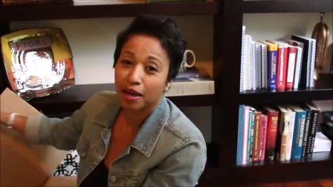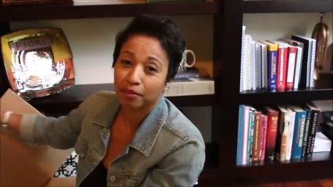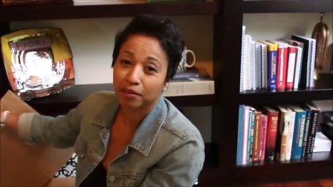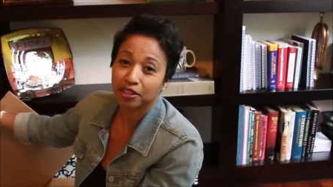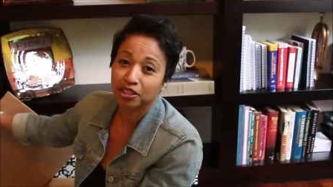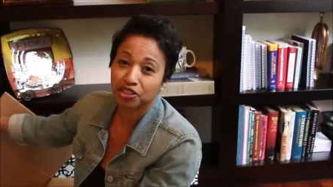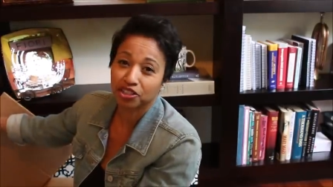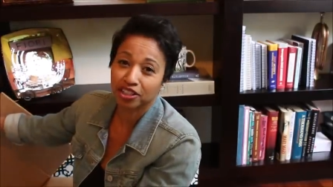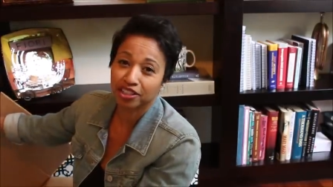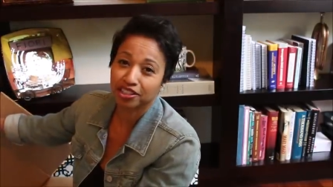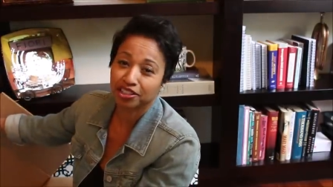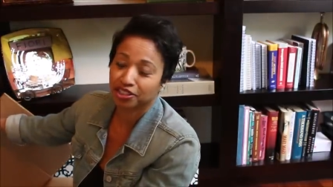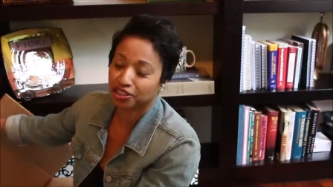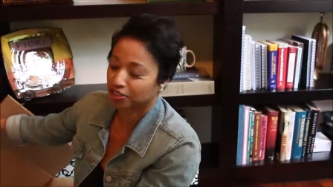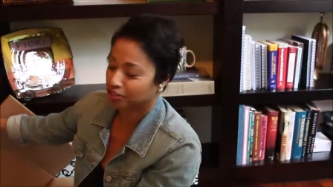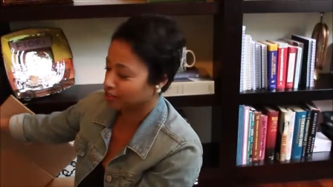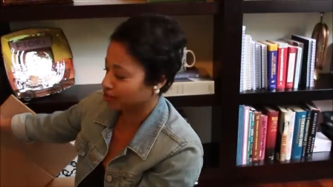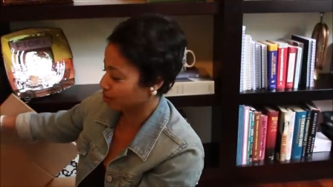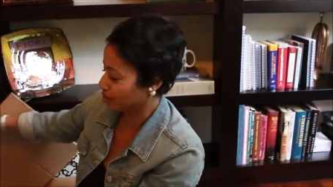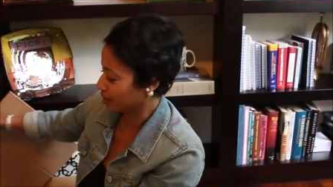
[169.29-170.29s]
I'm going to try to
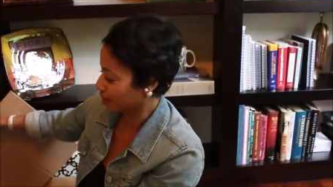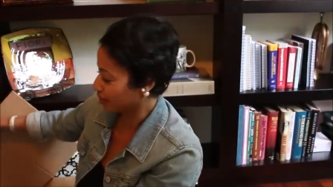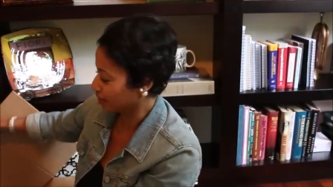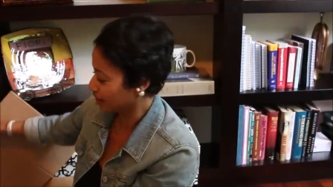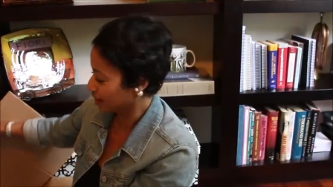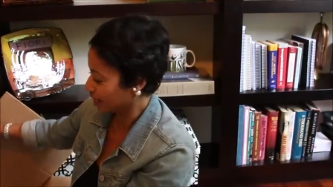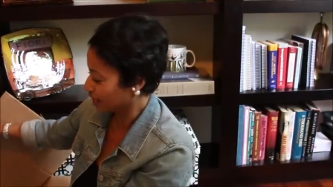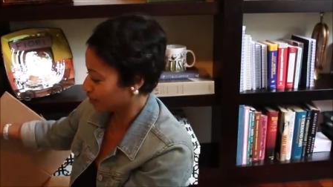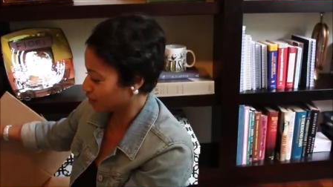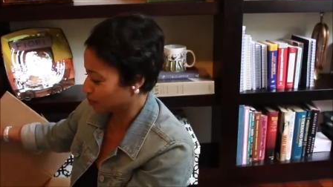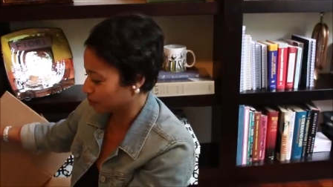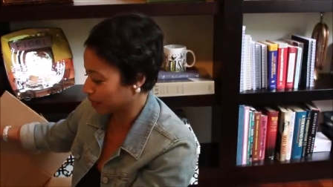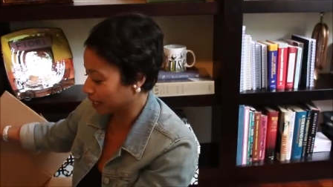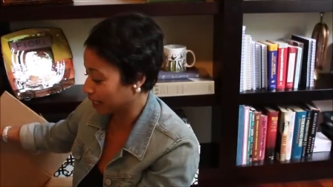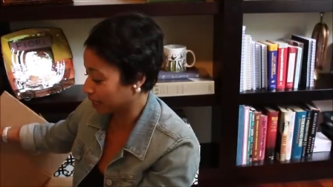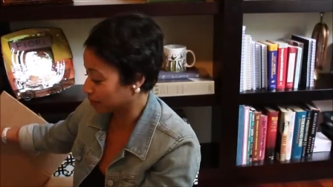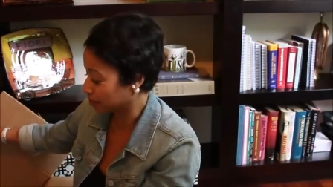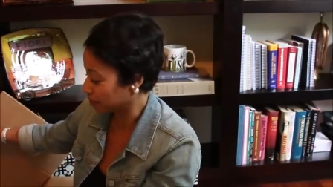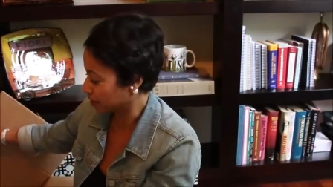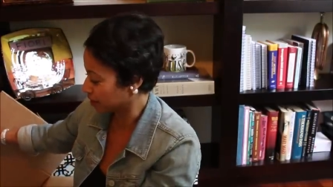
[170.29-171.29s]
show you how they have it
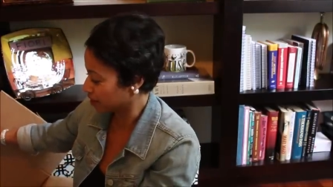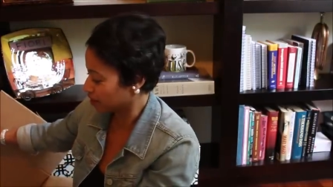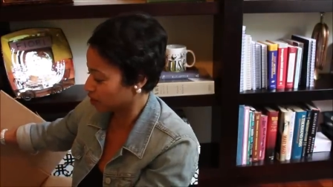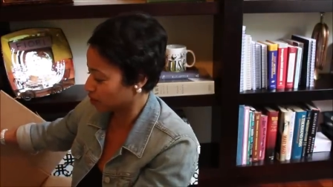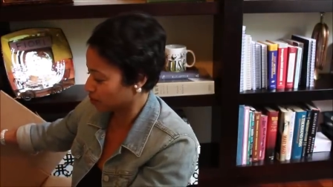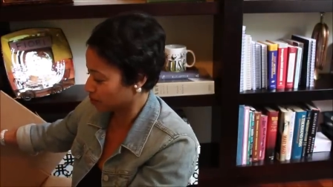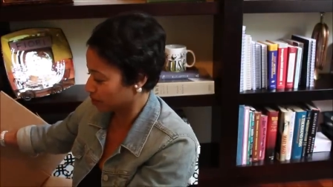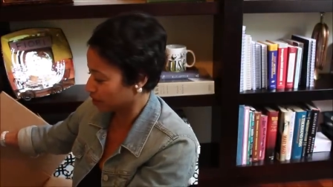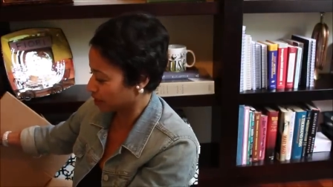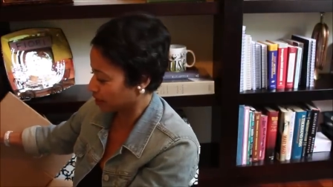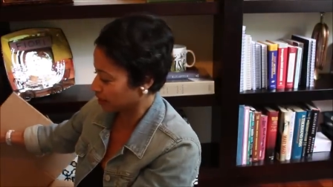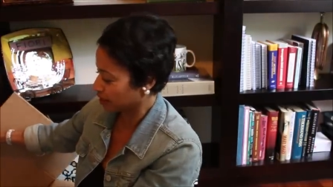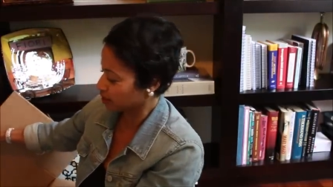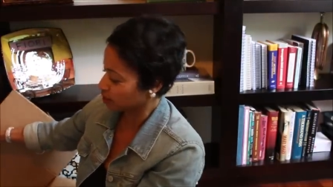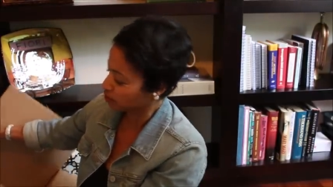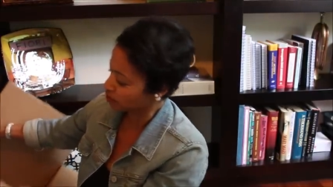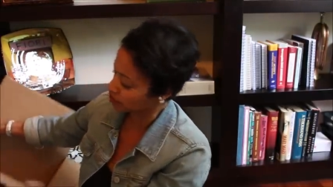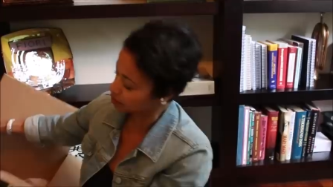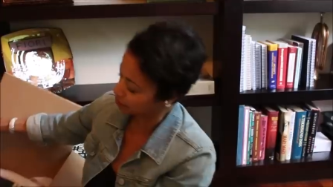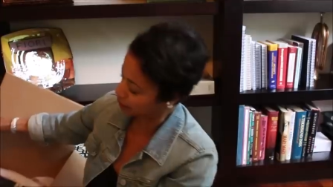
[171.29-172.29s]
packed because it's really nice.
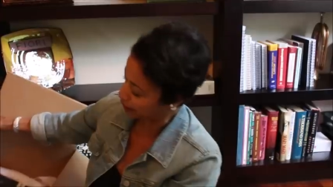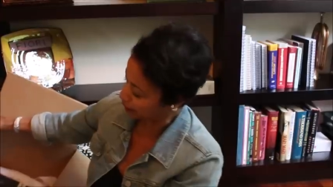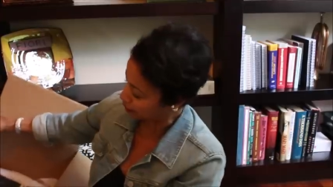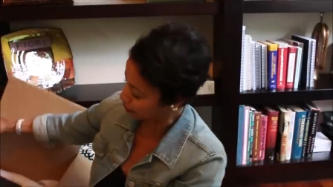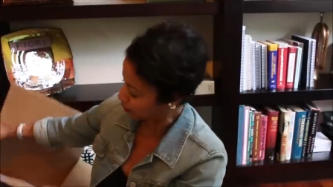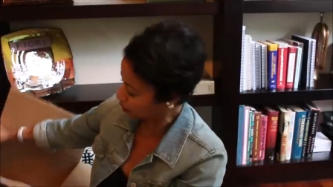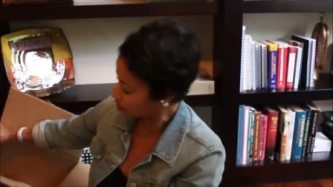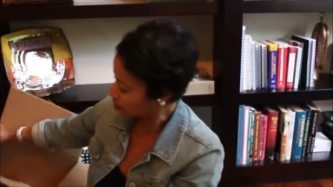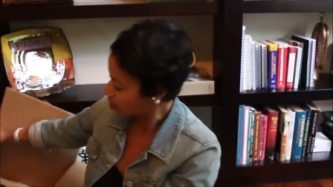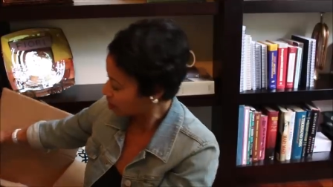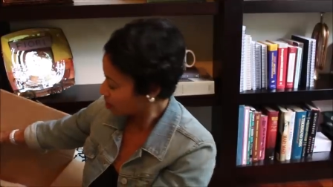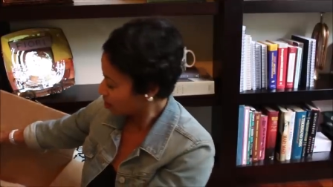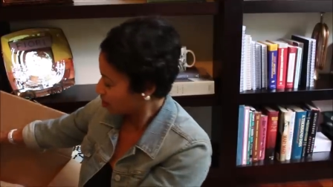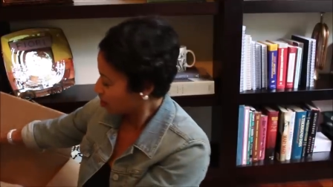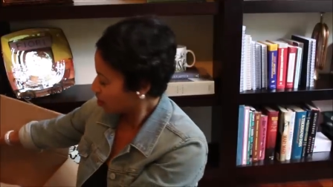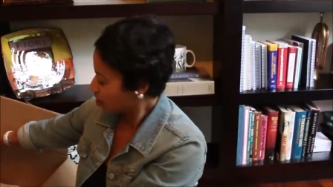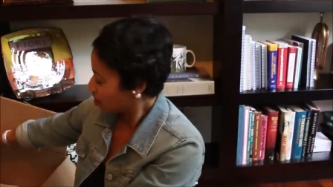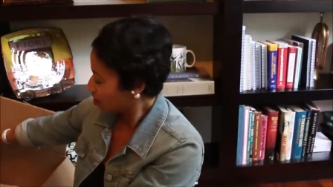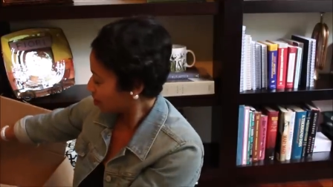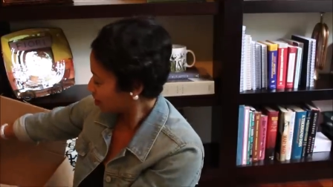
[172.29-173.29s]
So it's paper
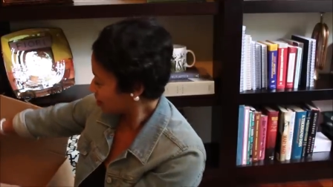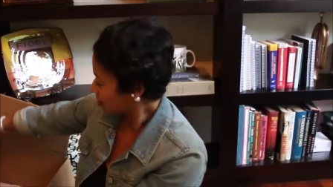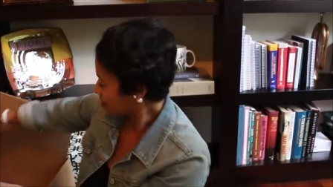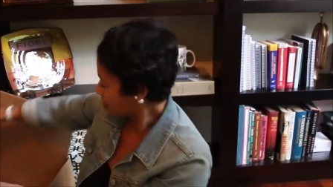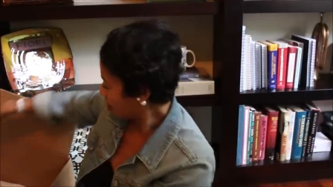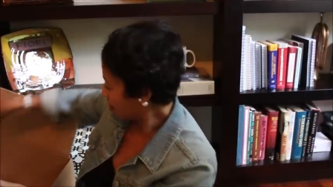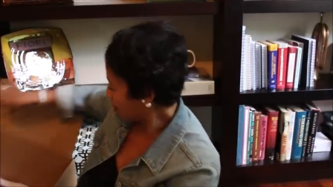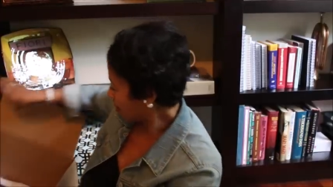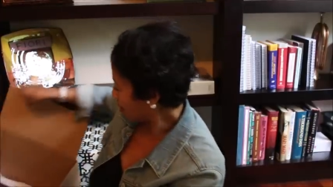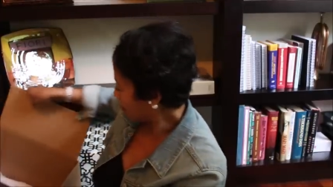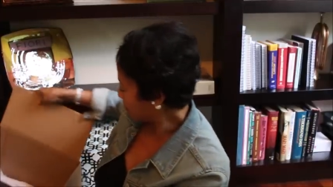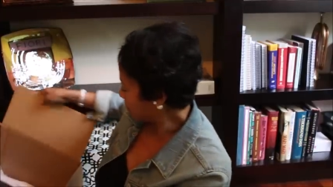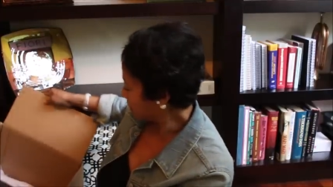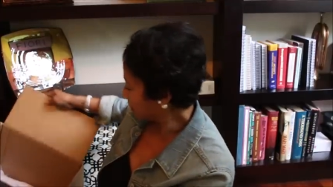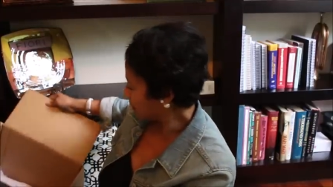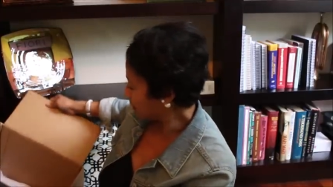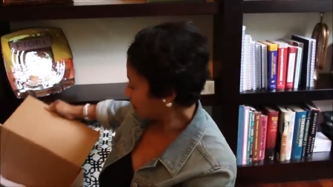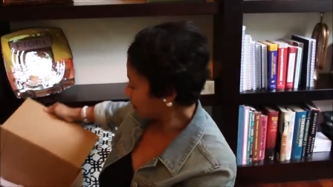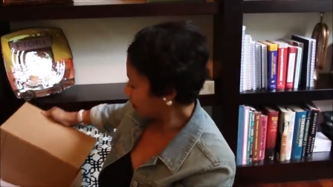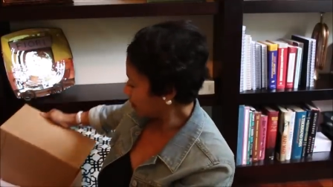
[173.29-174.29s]
on top,
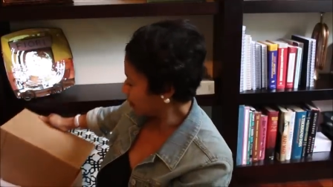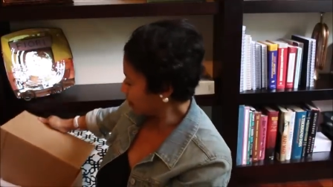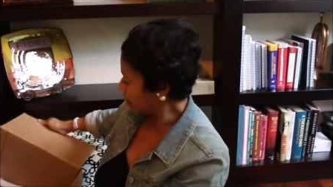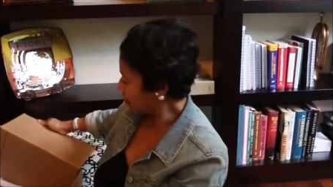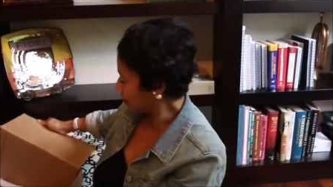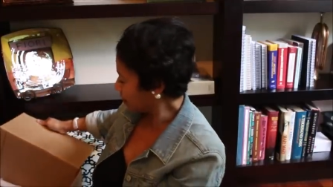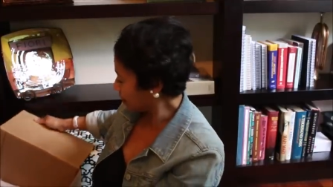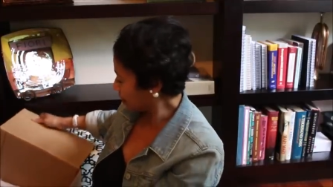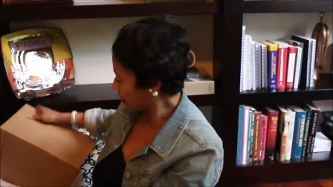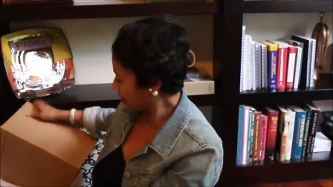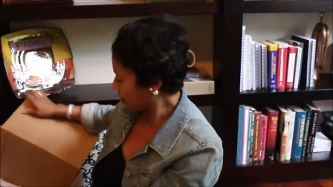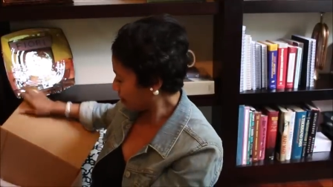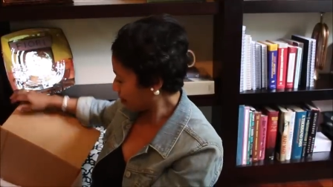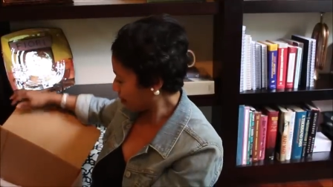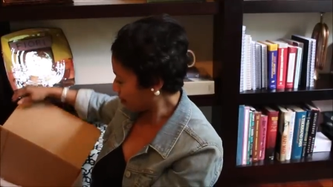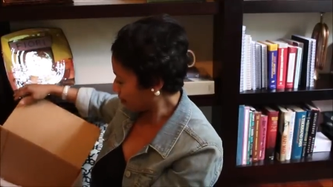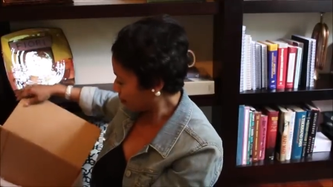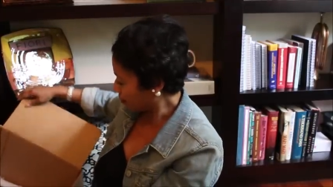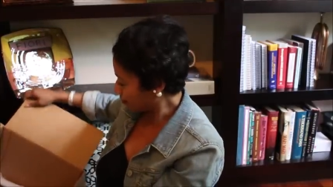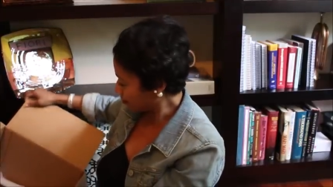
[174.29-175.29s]
and then they
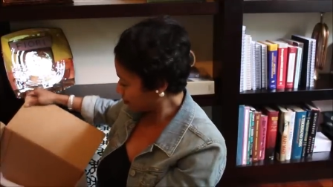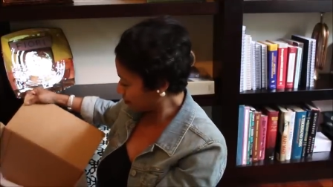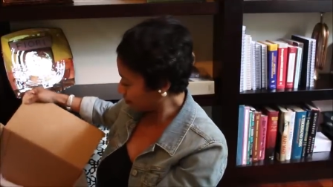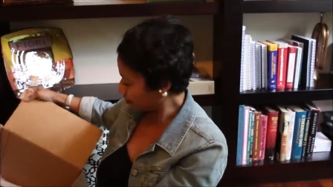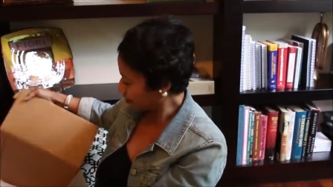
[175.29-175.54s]
have